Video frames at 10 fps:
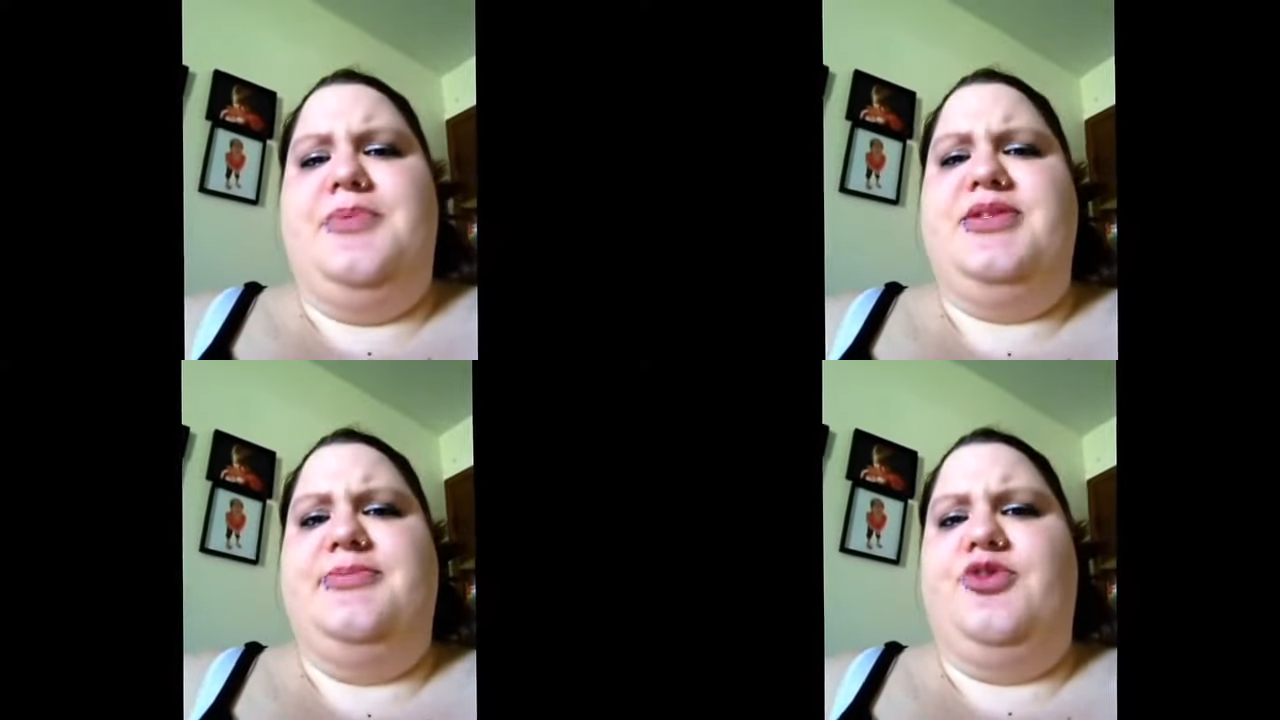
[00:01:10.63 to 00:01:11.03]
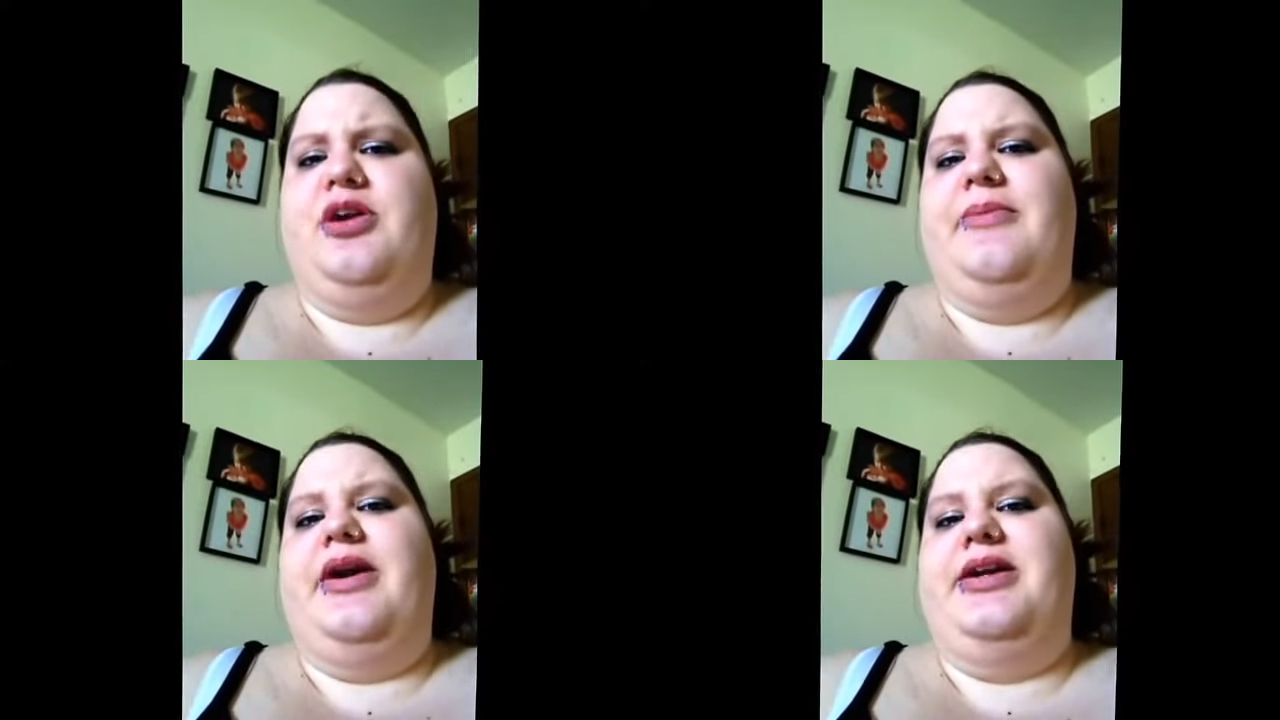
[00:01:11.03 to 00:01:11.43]
put some
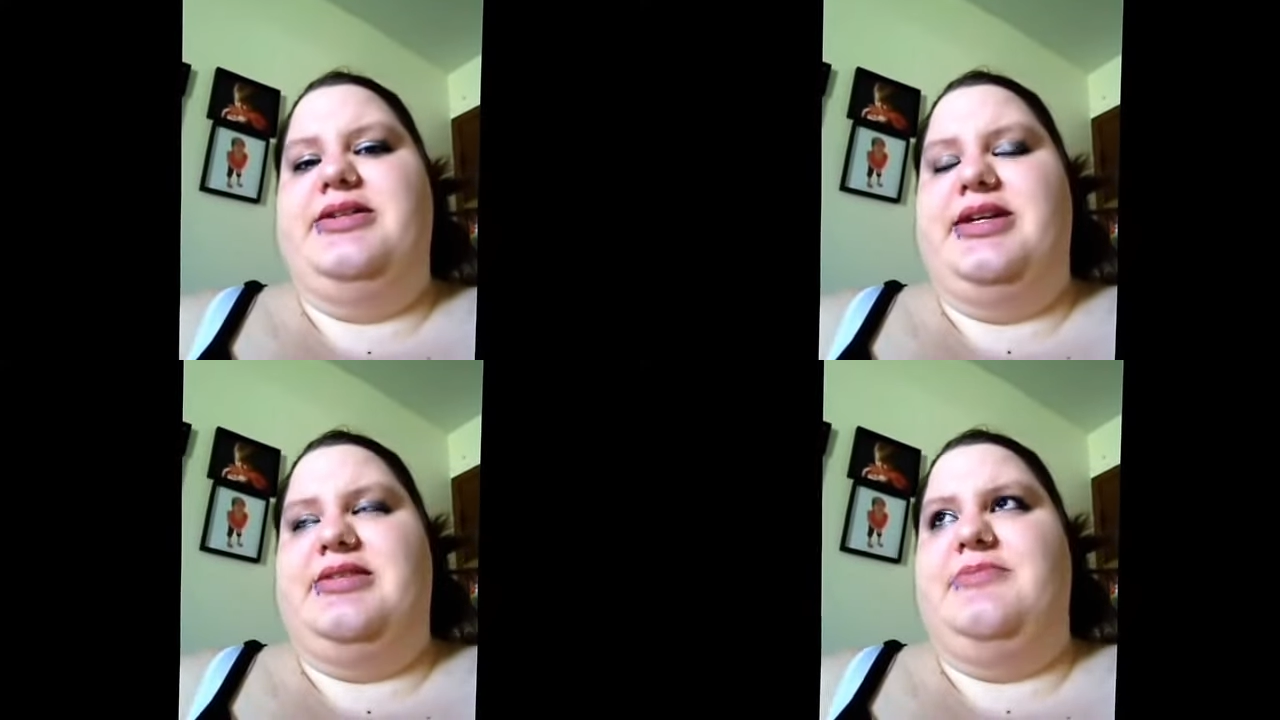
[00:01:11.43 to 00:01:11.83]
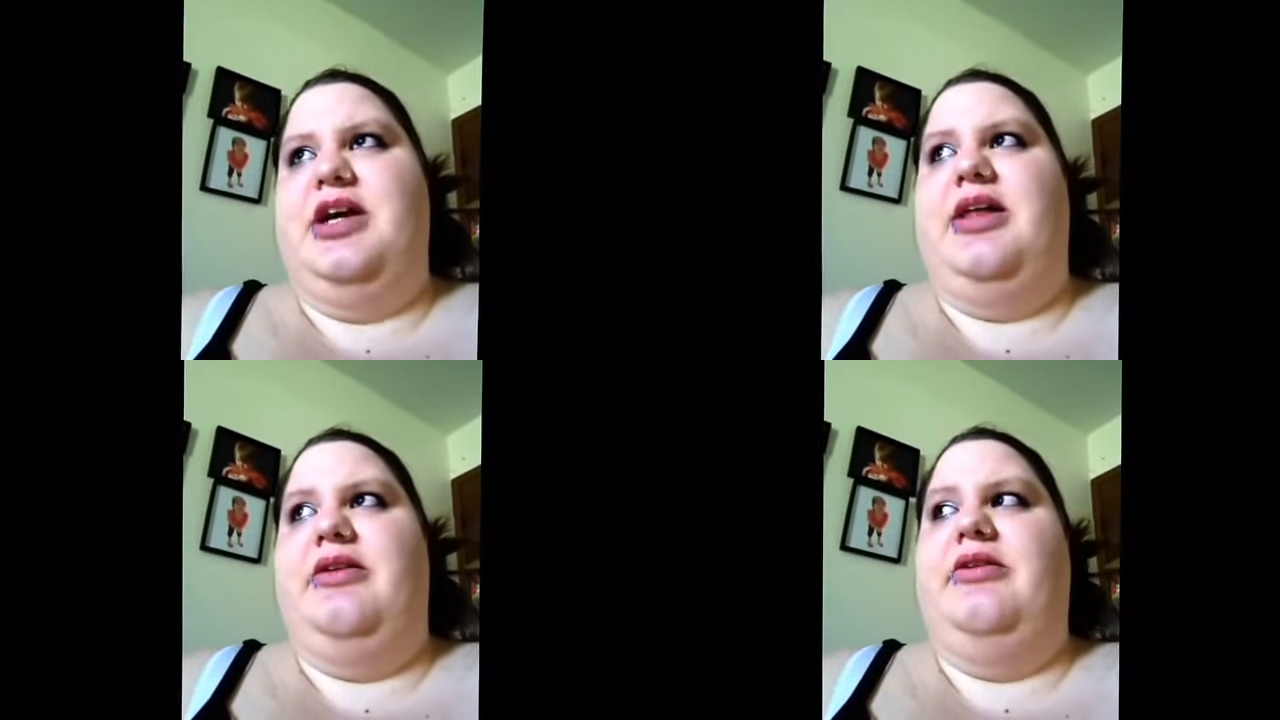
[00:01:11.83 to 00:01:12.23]
cream on it and take some
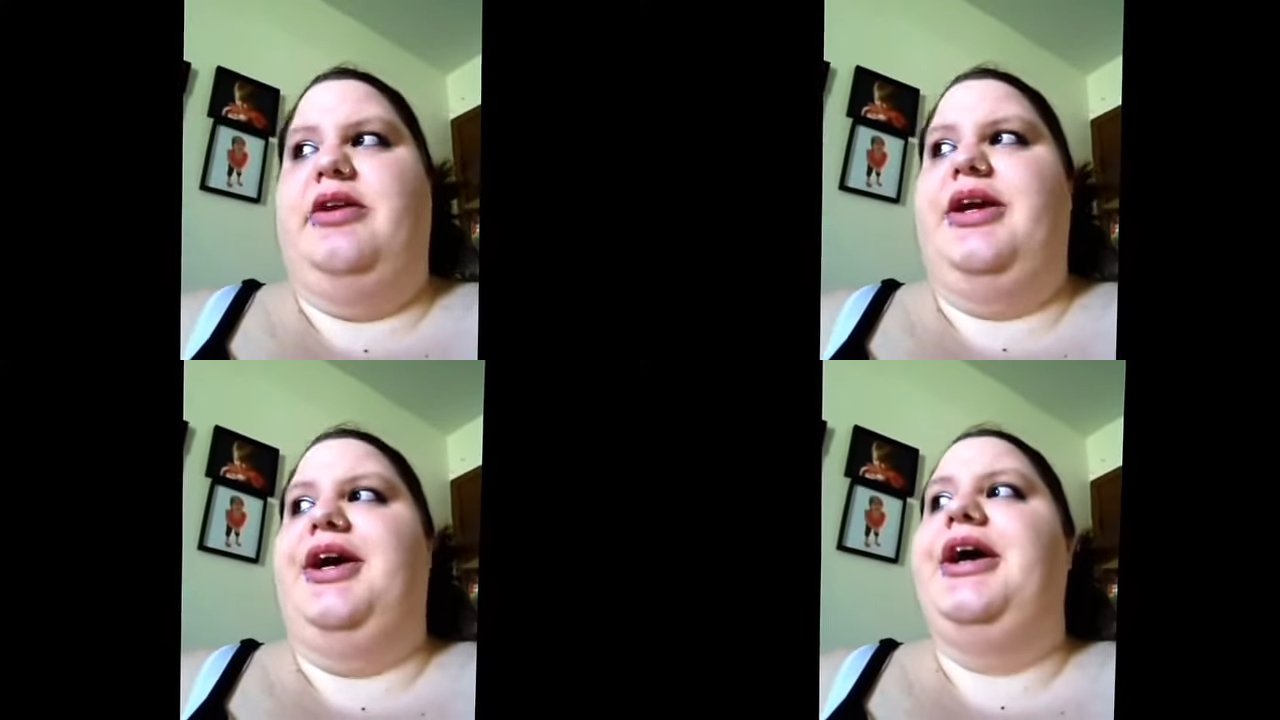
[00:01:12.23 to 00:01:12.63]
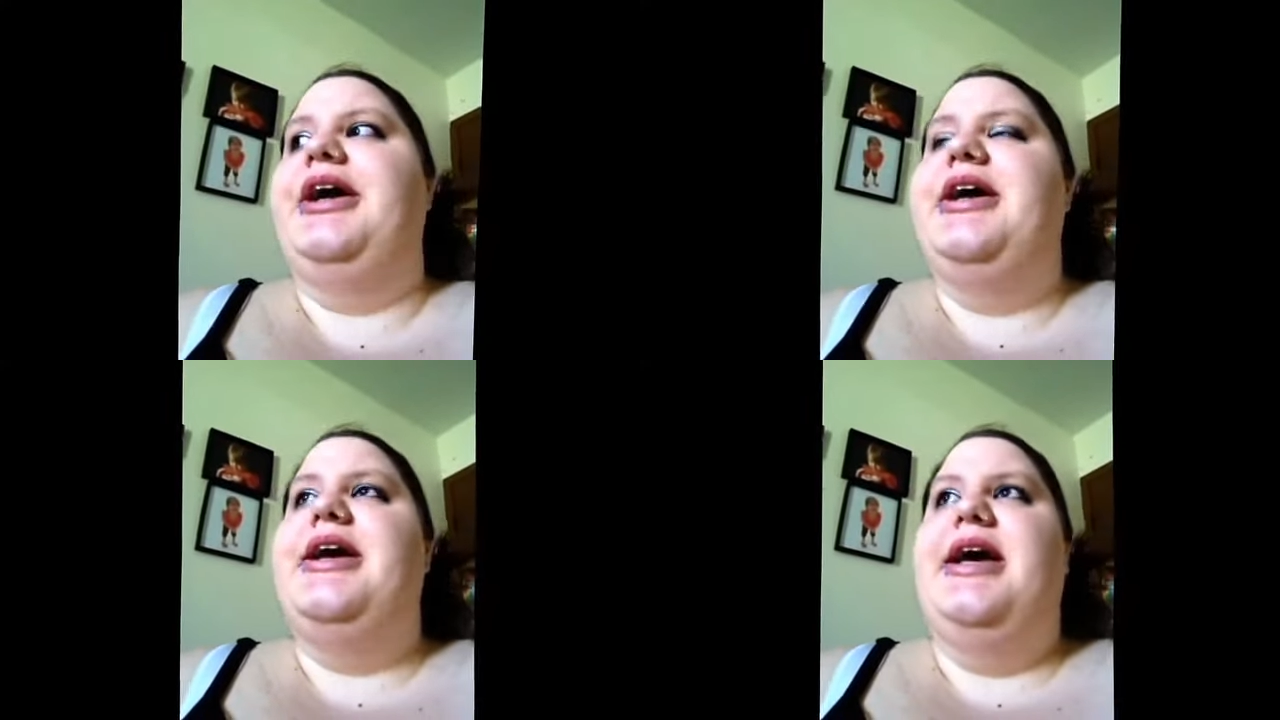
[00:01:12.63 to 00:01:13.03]
Tylenol here
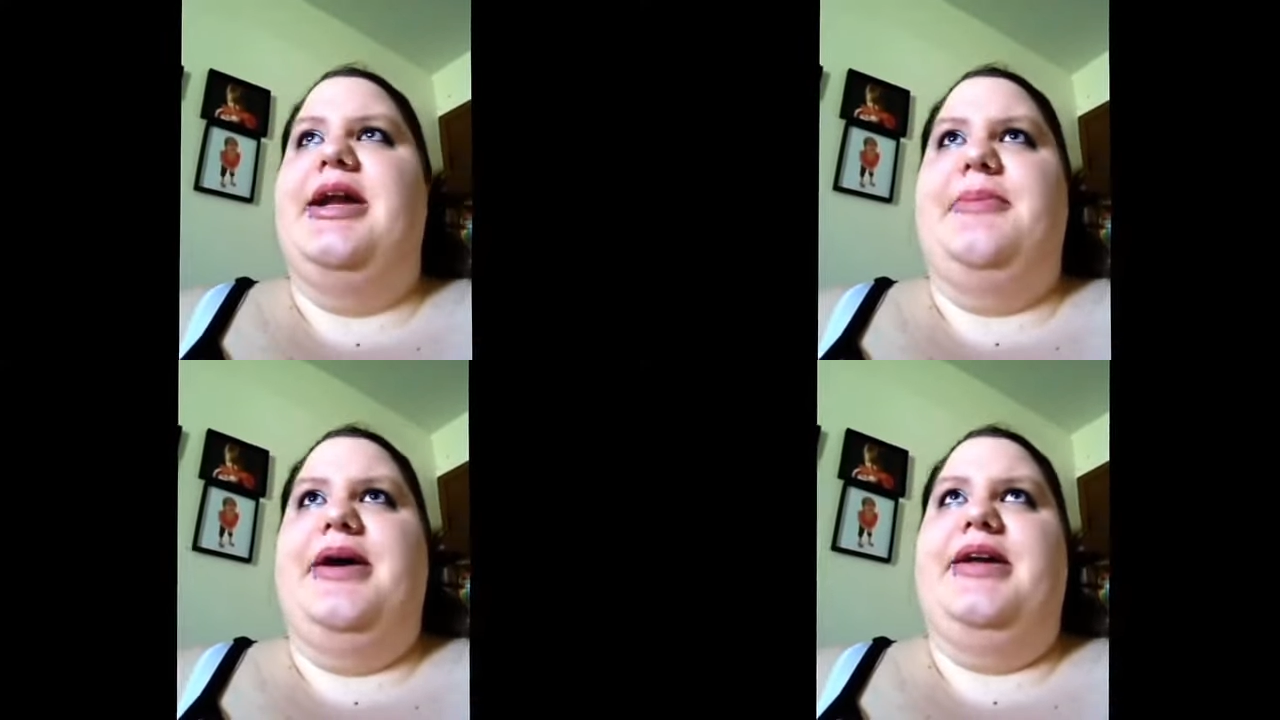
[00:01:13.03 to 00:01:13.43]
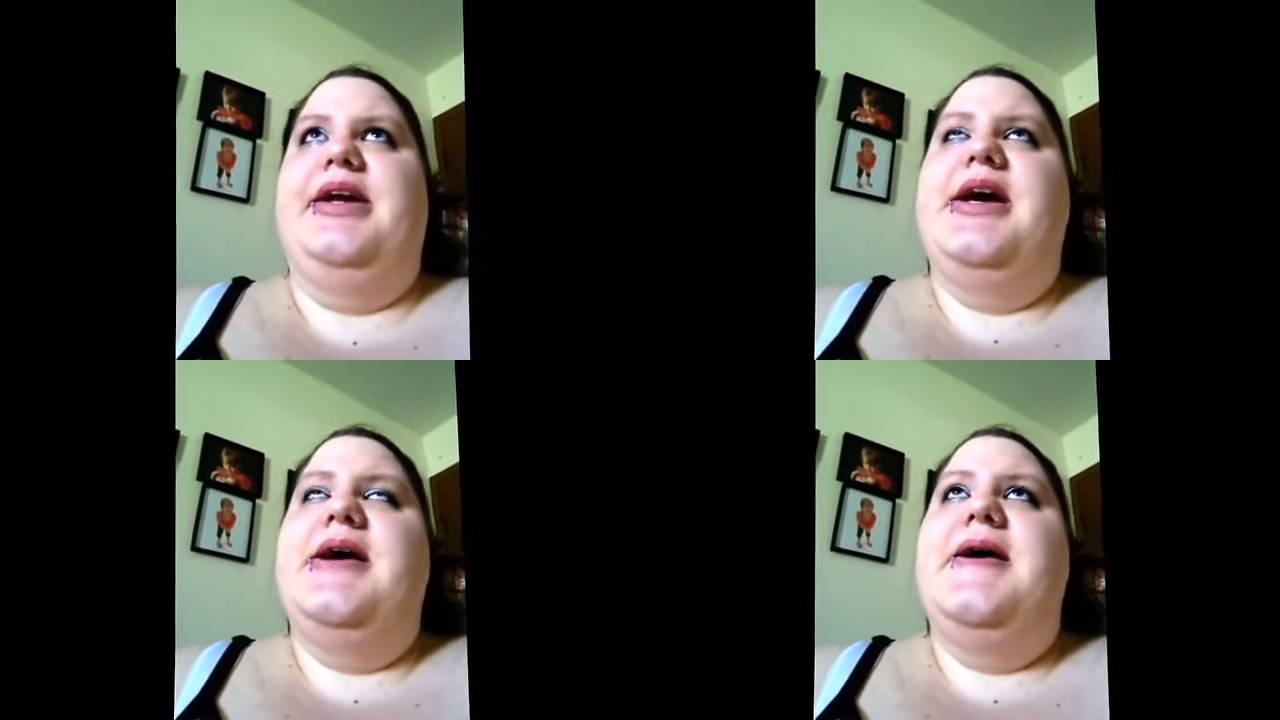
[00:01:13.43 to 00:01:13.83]
in a bit.
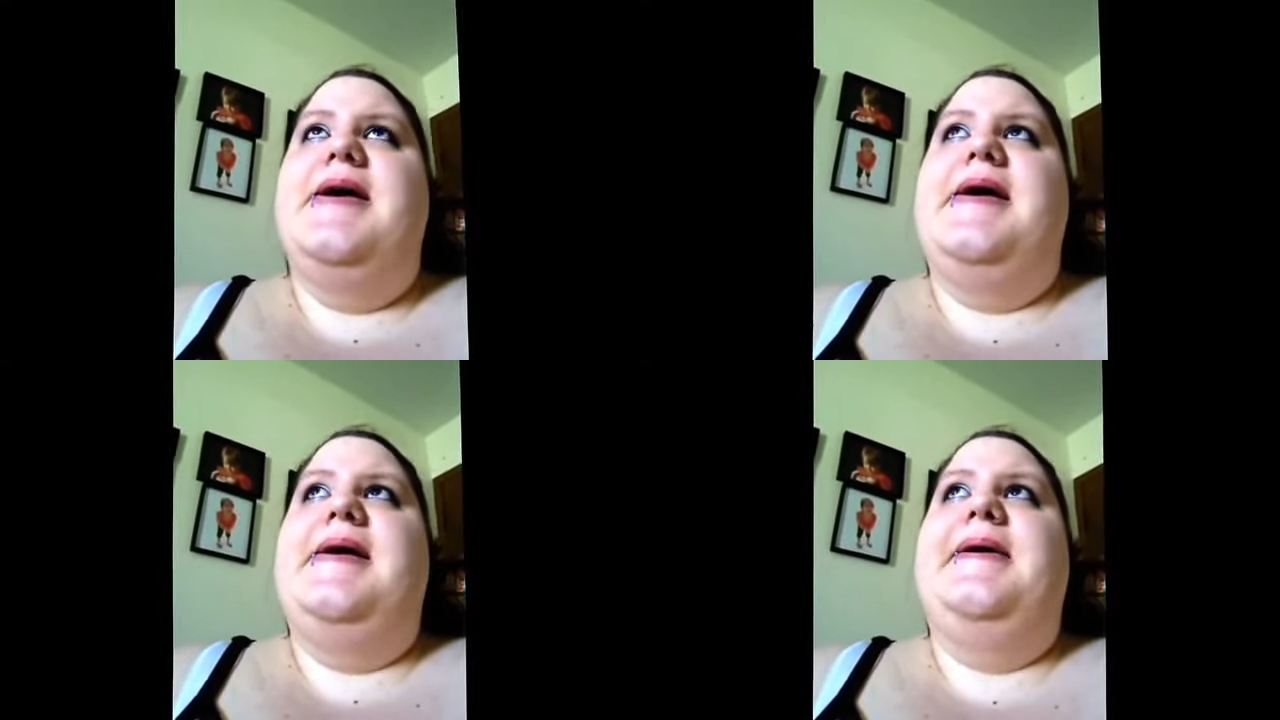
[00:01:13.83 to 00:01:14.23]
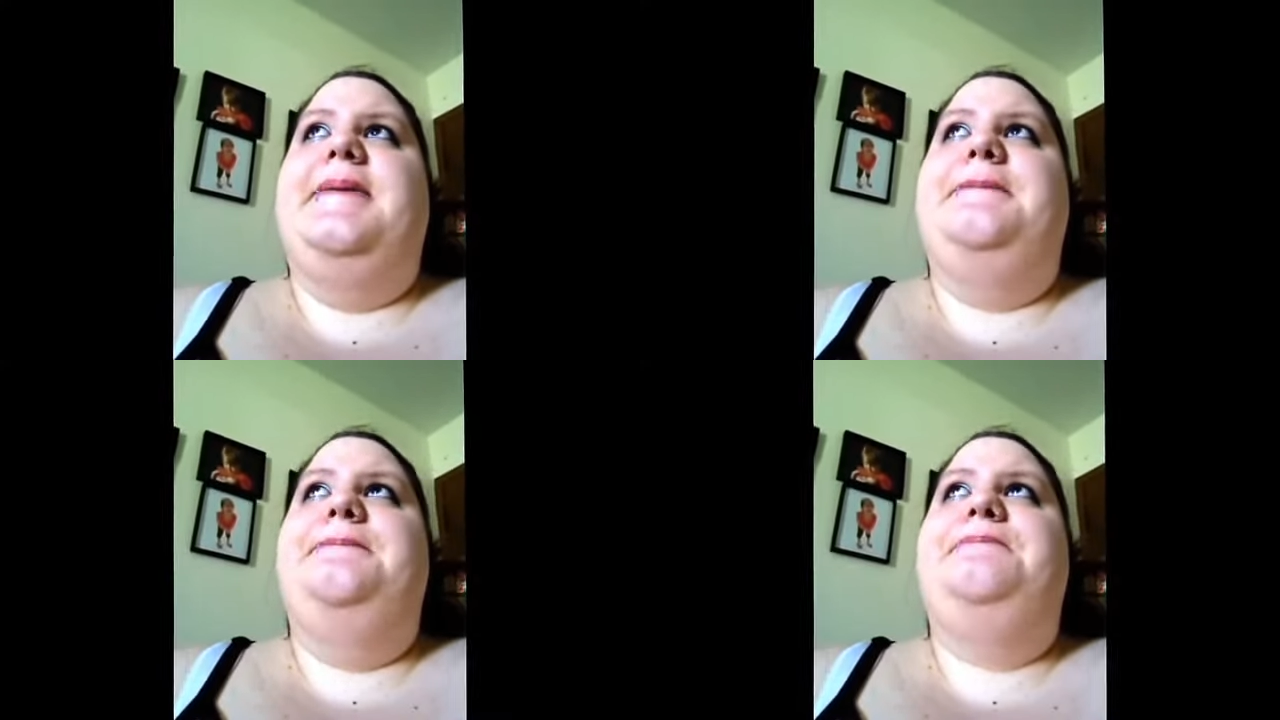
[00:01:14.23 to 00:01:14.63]

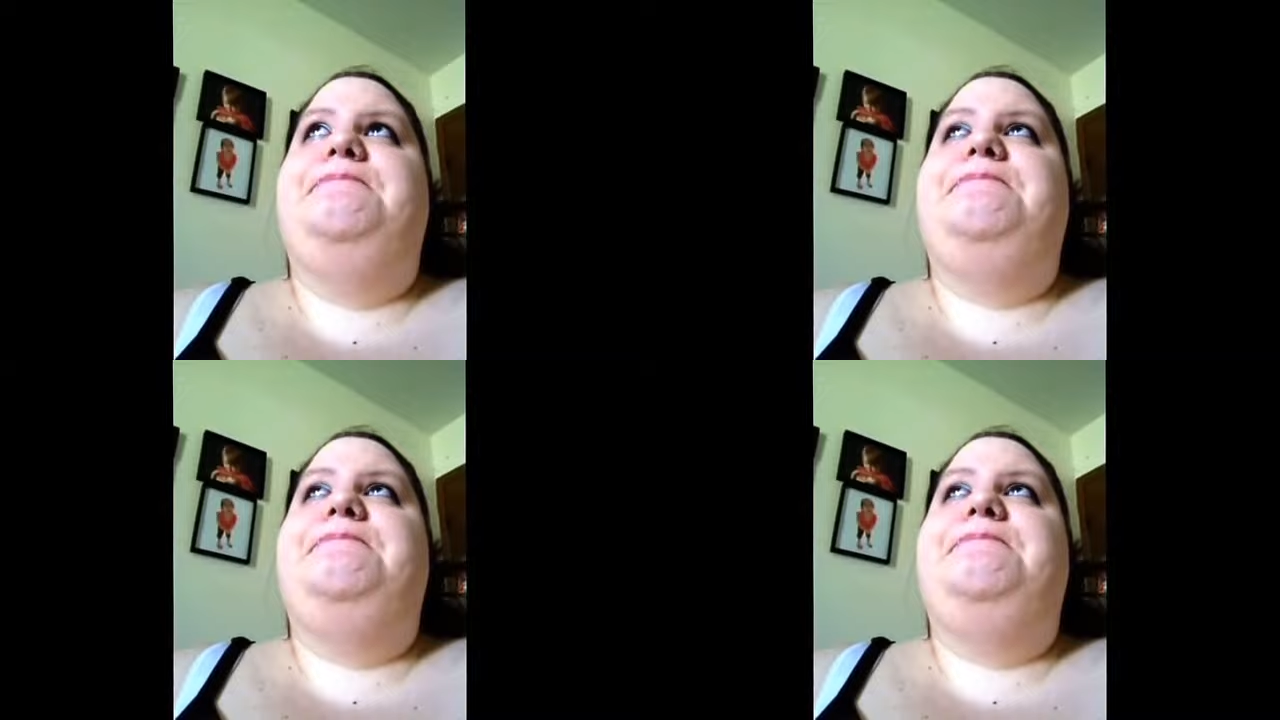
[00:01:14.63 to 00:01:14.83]
Um,